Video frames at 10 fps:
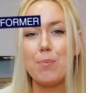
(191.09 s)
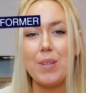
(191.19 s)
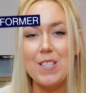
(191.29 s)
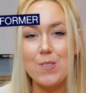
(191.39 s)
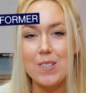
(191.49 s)

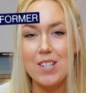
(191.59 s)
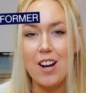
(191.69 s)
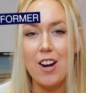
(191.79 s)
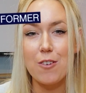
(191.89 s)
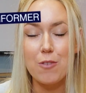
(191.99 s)
Please visit
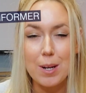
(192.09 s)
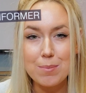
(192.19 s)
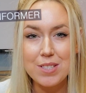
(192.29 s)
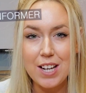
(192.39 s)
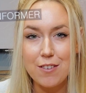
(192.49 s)
our
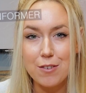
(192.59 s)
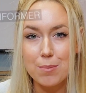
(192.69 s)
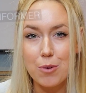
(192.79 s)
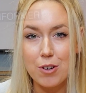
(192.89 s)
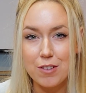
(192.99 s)
website for
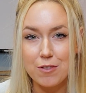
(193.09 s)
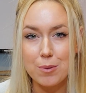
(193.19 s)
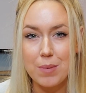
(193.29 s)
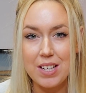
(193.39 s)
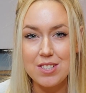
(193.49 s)
more
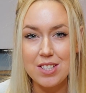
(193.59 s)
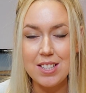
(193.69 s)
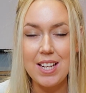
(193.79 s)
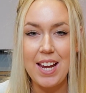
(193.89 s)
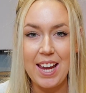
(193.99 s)

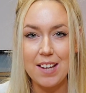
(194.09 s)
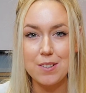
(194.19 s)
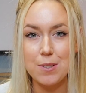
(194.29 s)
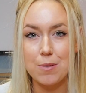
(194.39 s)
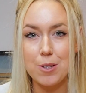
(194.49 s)
information and
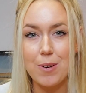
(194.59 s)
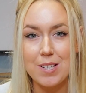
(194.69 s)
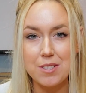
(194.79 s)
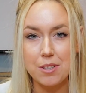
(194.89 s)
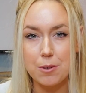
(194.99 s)
to
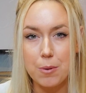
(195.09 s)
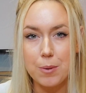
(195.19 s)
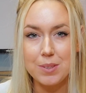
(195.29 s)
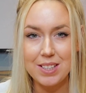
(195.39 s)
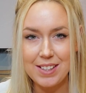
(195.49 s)
request your
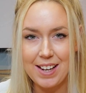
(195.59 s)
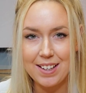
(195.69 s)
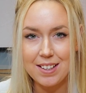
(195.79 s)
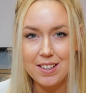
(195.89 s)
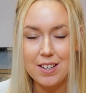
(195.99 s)
quote today.
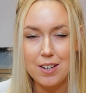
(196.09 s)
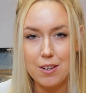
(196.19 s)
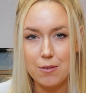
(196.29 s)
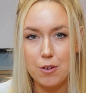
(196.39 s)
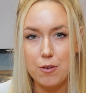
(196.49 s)

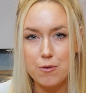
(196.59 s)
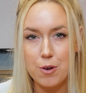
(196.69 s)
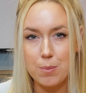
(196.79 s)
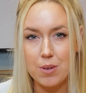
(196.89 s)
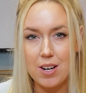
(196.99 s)

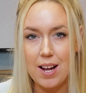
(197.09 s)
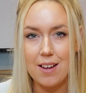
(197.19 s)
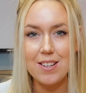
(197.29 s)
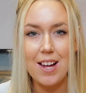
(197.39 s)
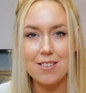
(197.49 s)

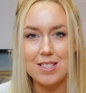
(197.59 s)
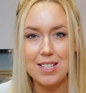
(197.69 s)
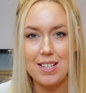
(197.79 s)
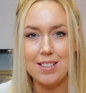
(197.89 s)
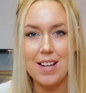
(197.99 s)

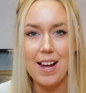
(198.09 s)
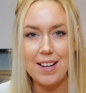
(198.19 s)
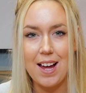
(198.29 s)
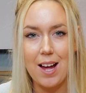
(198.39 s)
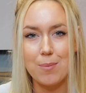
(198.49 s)
RollformerLLC.com.
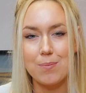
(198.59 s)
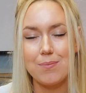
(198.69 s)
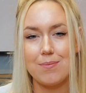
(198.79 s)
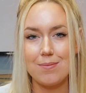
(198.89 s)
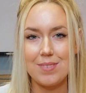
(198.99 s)

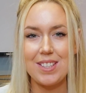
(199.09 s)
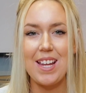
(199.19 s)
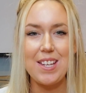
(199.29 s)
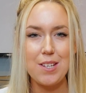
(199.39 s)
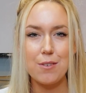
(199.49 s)

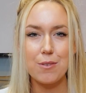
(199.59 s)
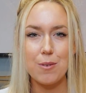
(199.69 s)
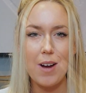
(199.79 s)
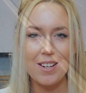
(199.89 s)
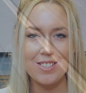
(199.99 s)
Thank you for
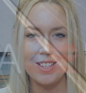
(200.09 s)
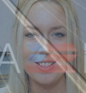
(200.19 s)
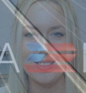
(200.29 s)
watching.